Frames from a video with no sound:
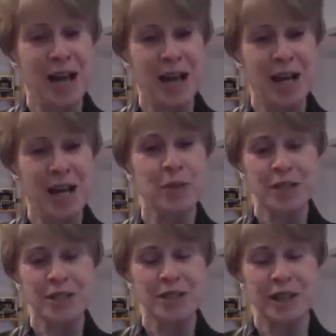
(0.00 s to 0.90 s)
time
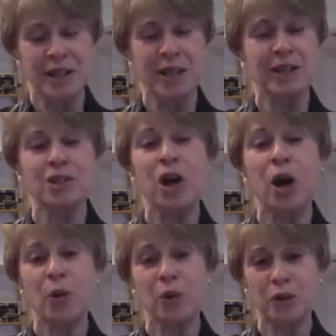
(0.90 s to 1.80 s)
to sit down and talk
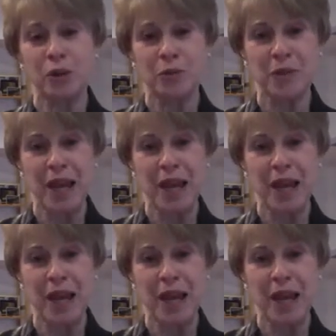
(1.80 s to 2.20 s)
with you.